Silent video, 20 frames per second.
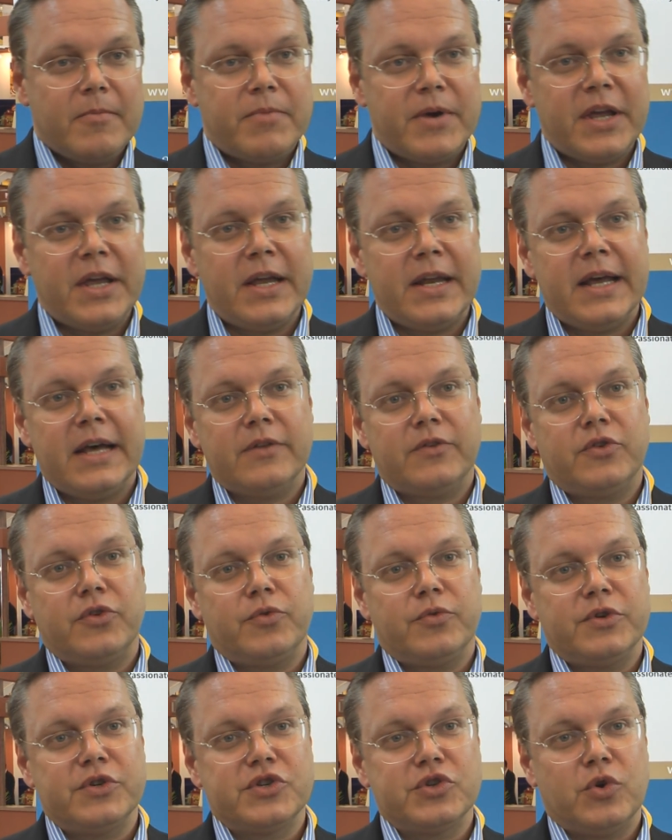bringing that to
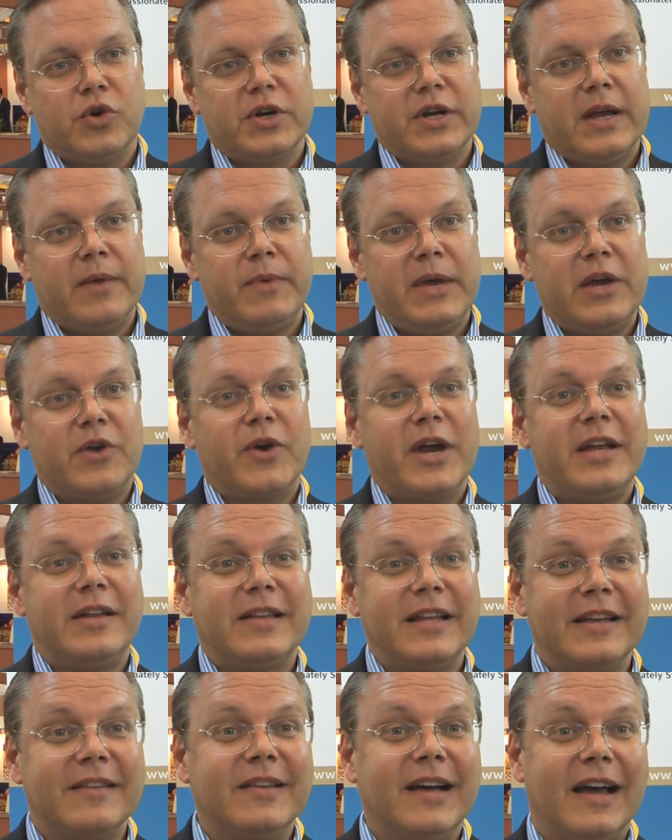the resort, and we're
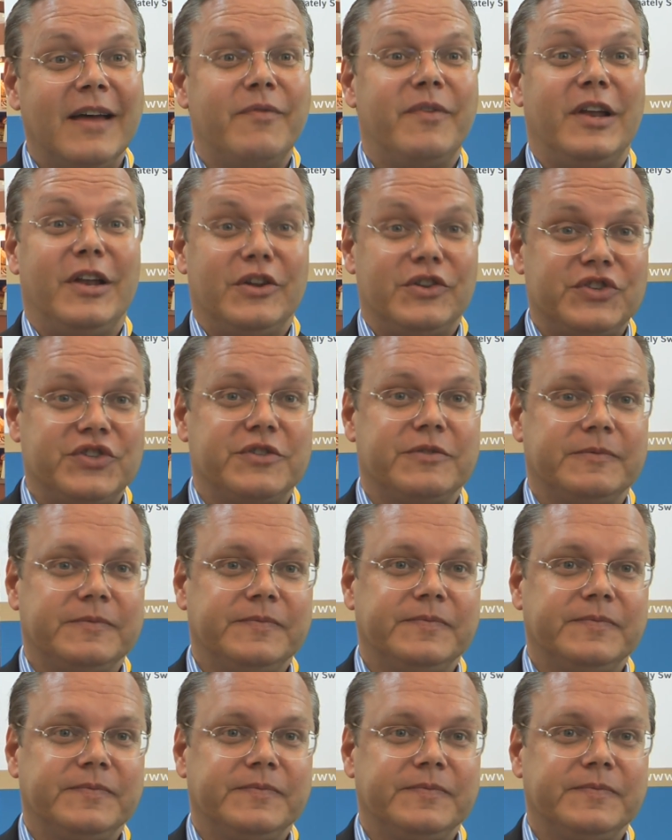creating a Thai village.